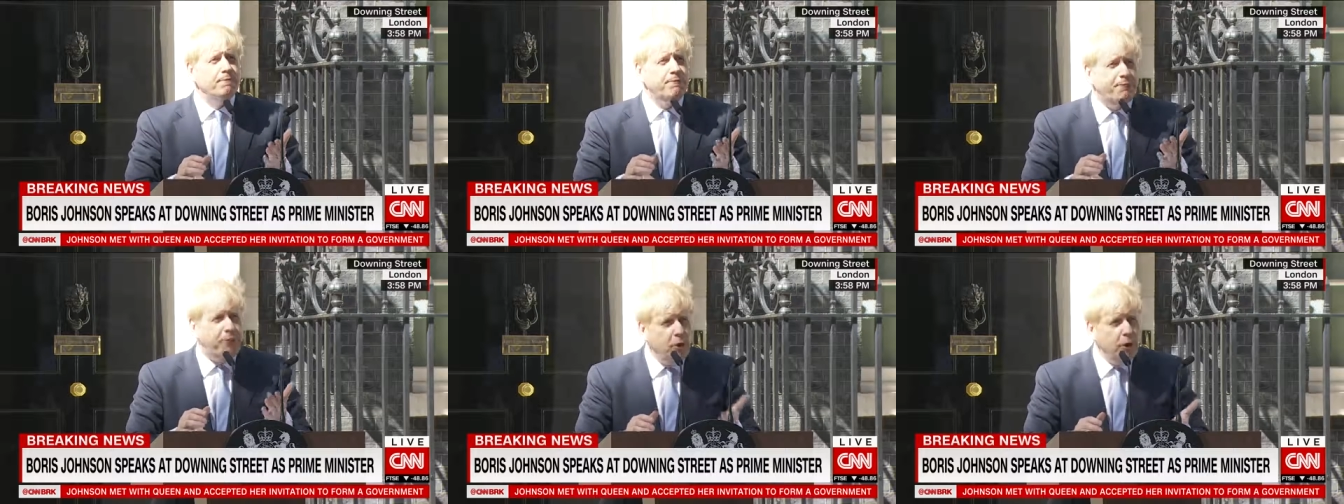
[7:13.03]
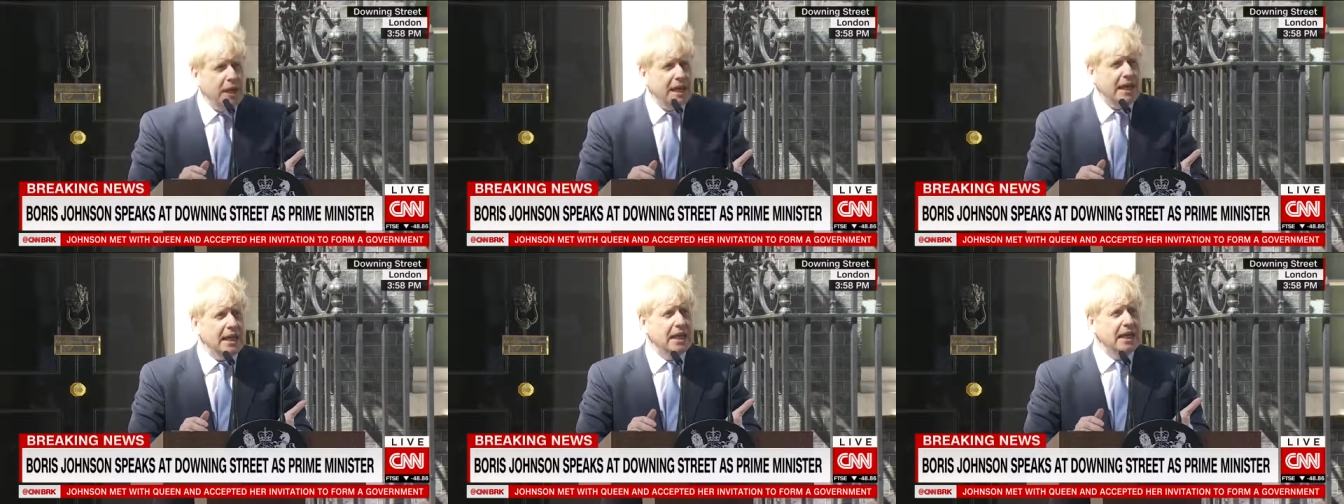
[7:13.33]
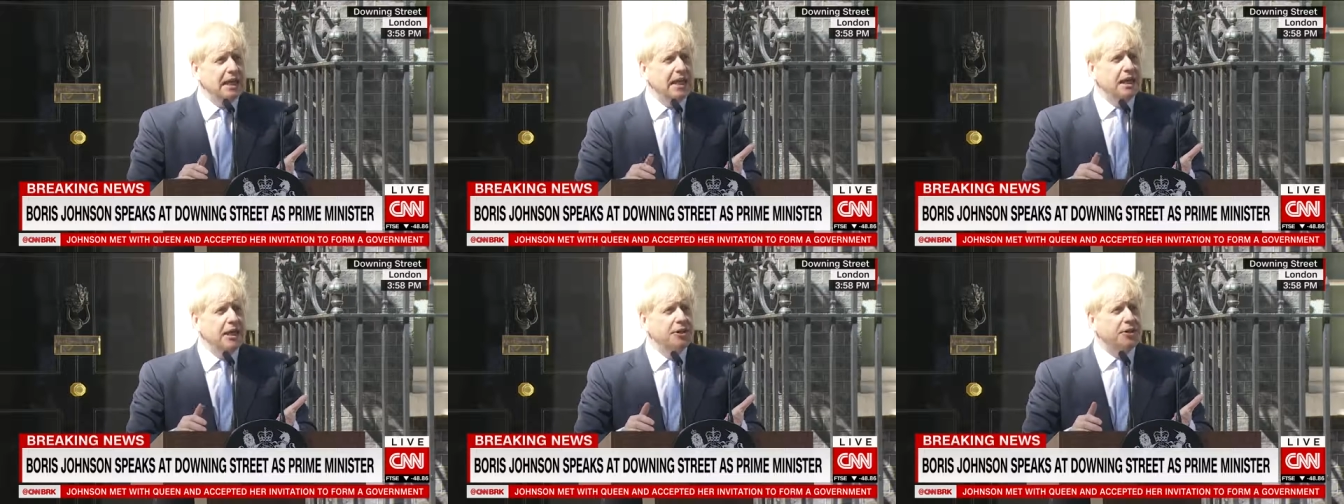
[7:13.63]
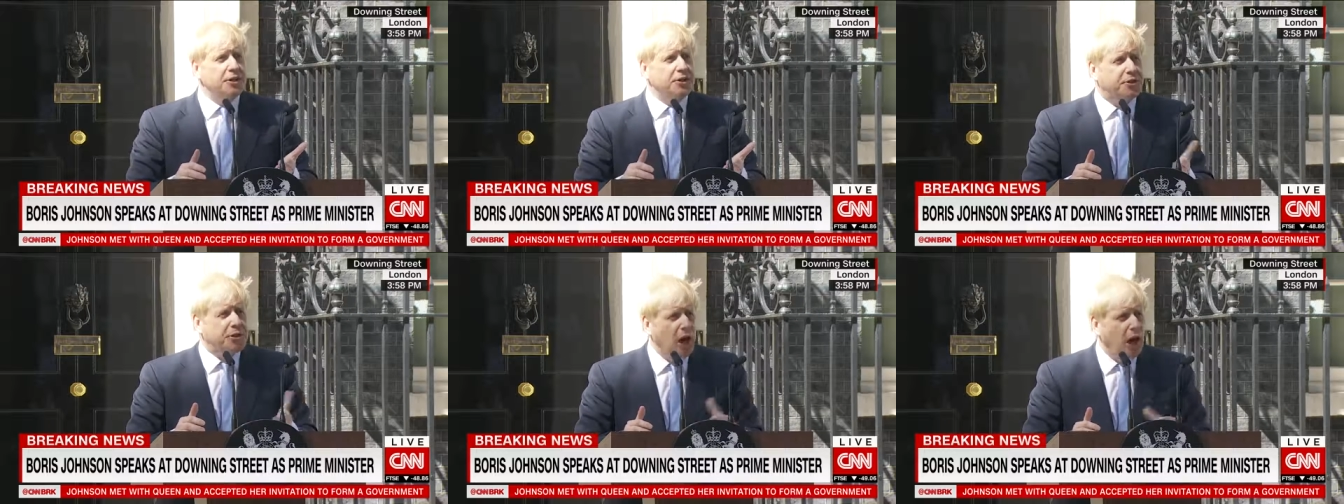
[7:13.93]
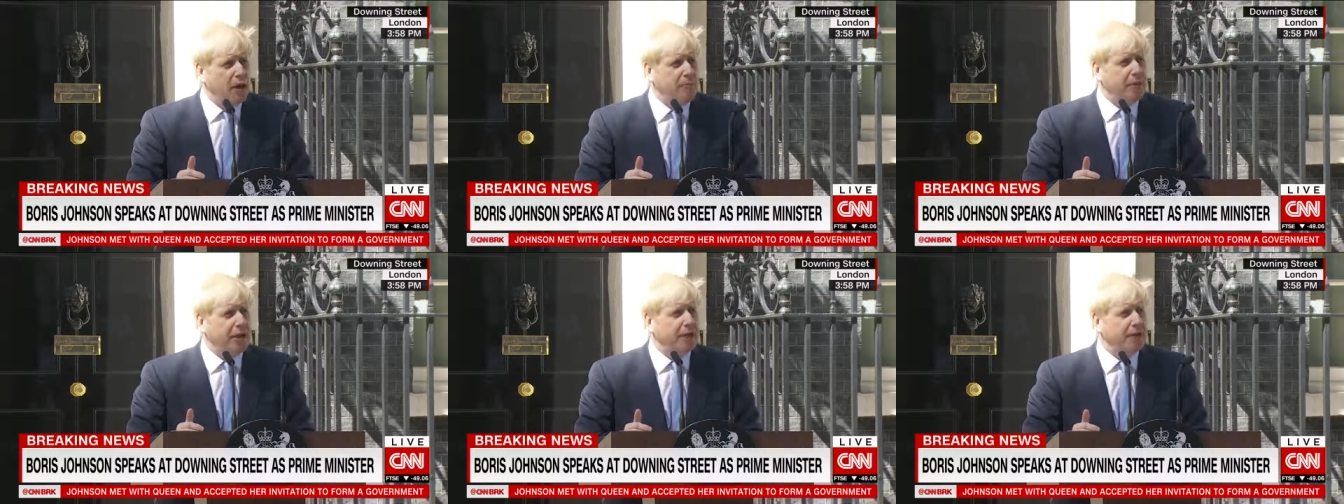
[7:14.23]
Fully
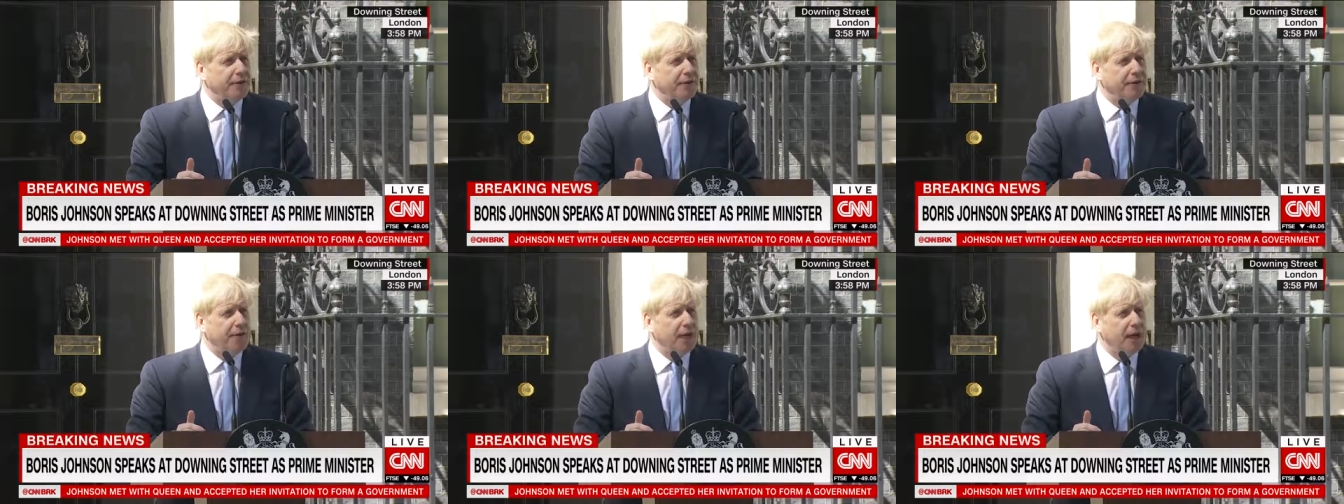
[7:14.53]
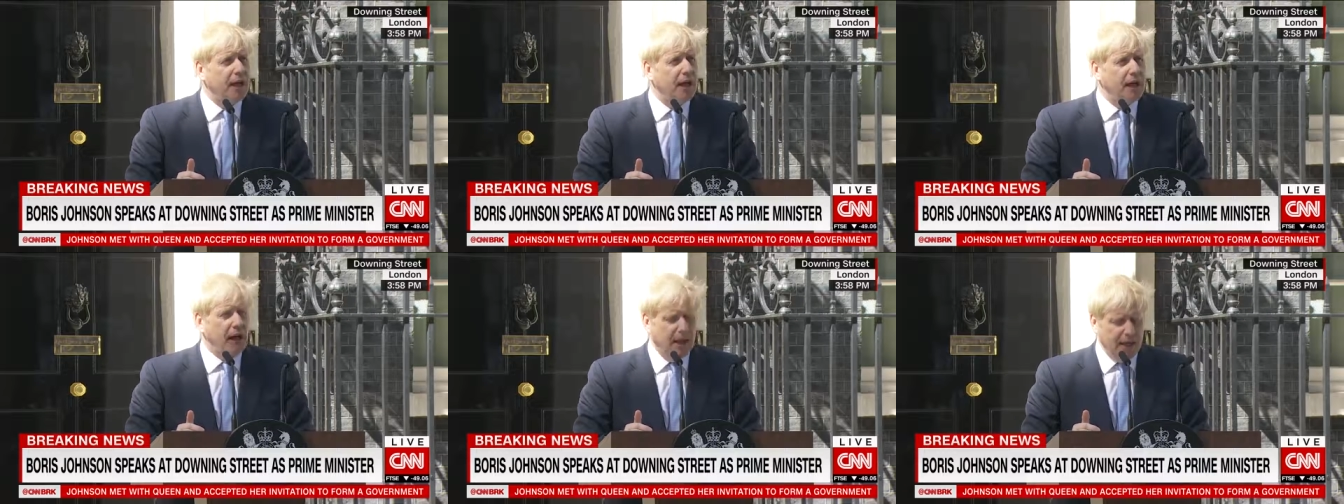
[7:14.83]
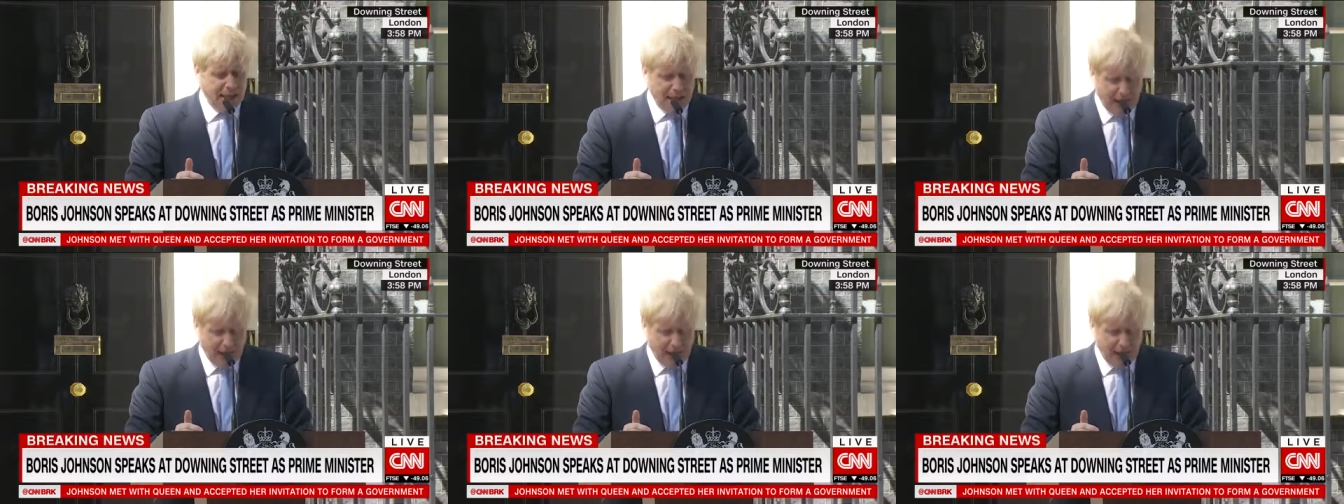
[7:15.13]
determined at